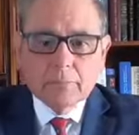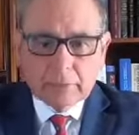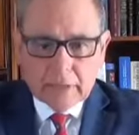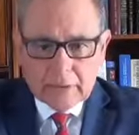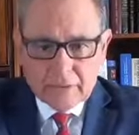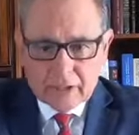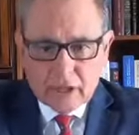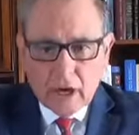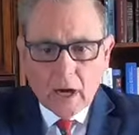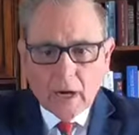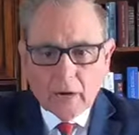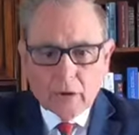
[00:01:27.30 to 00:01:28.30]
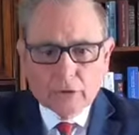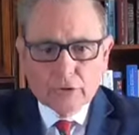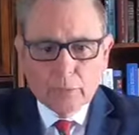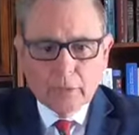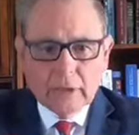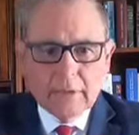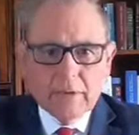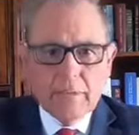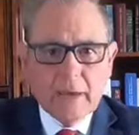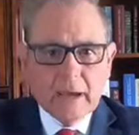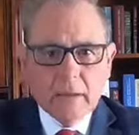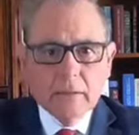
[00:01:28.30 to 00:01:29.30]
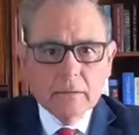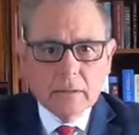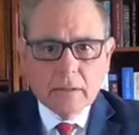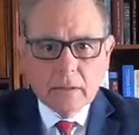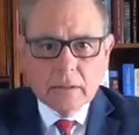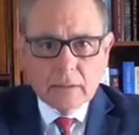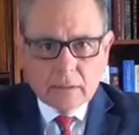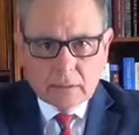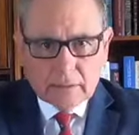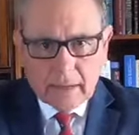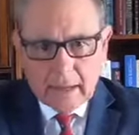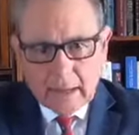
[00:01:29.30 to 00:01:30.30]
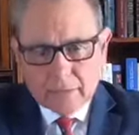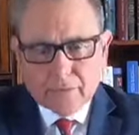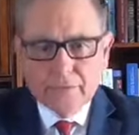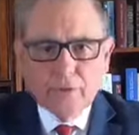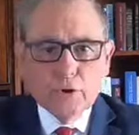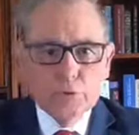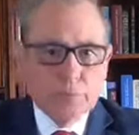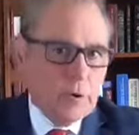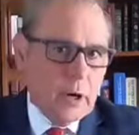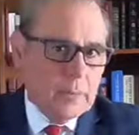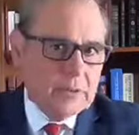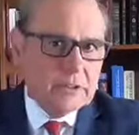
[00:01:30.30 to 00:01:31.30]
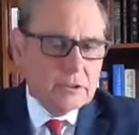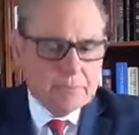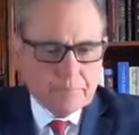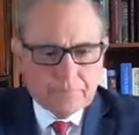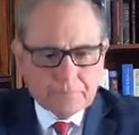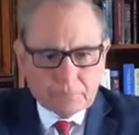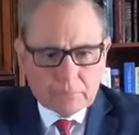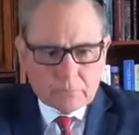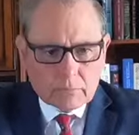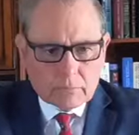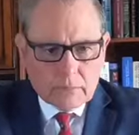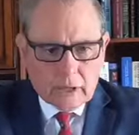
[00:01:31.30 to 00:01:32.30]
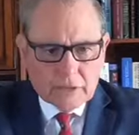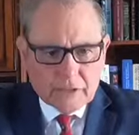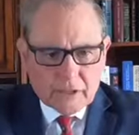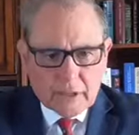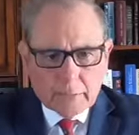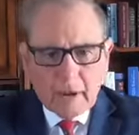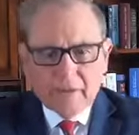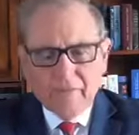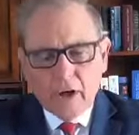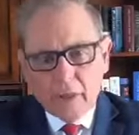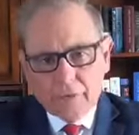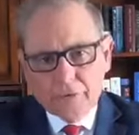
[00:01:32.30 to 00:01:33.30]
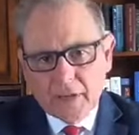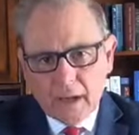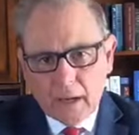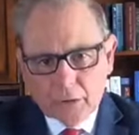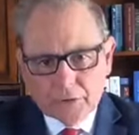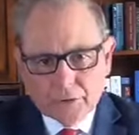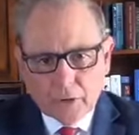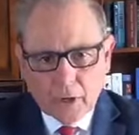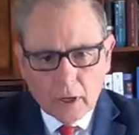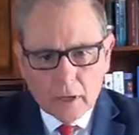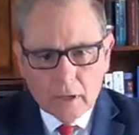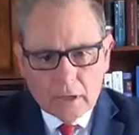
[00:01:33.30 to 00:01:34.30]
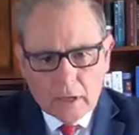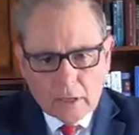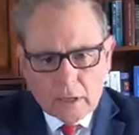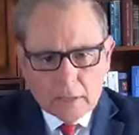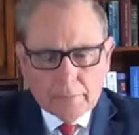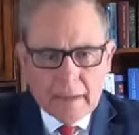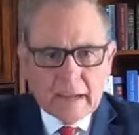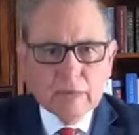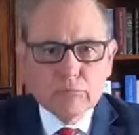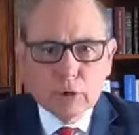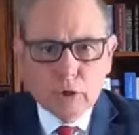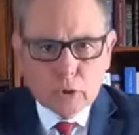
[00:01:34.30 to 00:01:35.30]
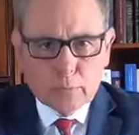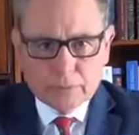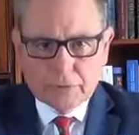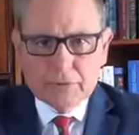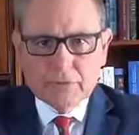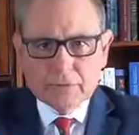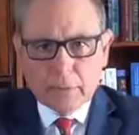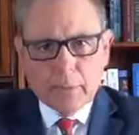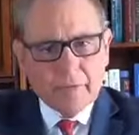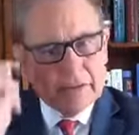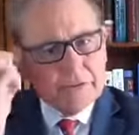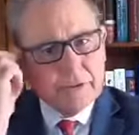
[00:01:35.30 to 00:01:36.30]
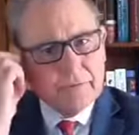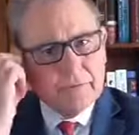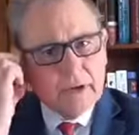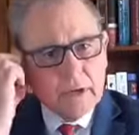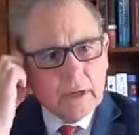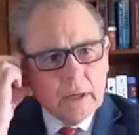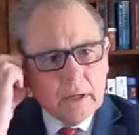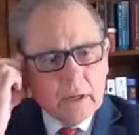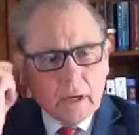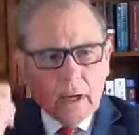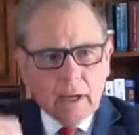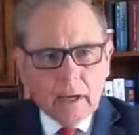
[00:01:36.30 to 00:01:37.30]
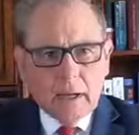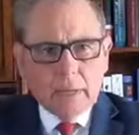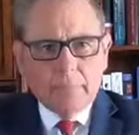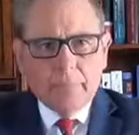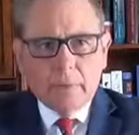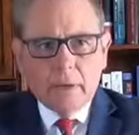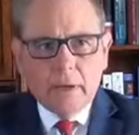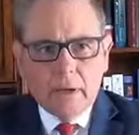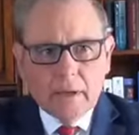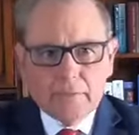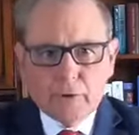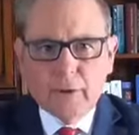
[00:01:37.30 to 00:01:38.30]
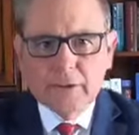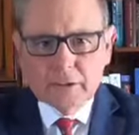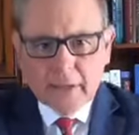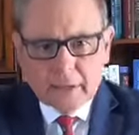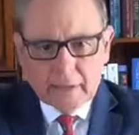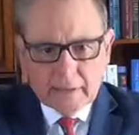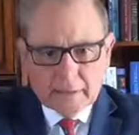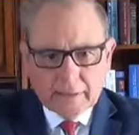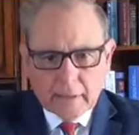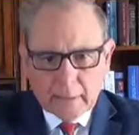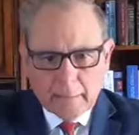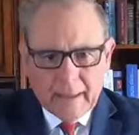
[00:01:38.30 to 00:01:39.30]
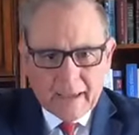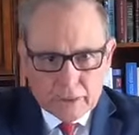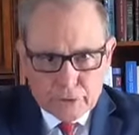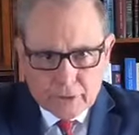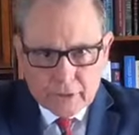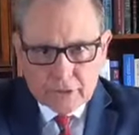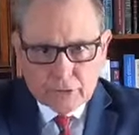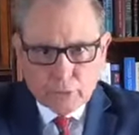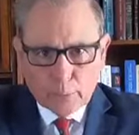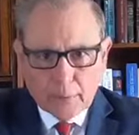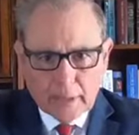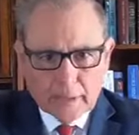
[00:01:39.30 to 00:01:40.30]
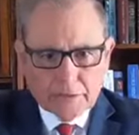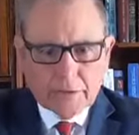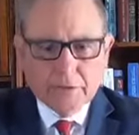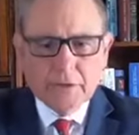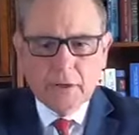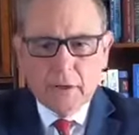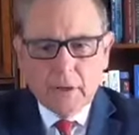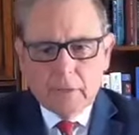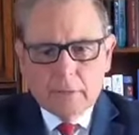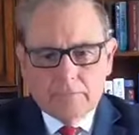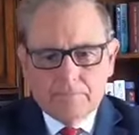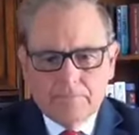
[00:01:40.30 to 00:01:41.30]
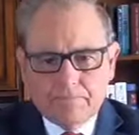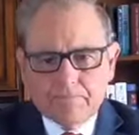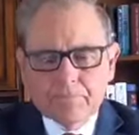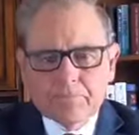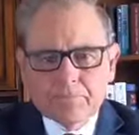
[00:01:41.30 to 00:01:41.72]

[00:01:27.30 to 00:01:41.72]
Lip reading: Believe in God, also believe in me. Then he gives the first promise. He said, in my Father's house are many rooms. Some of us have translated it mansions or places. The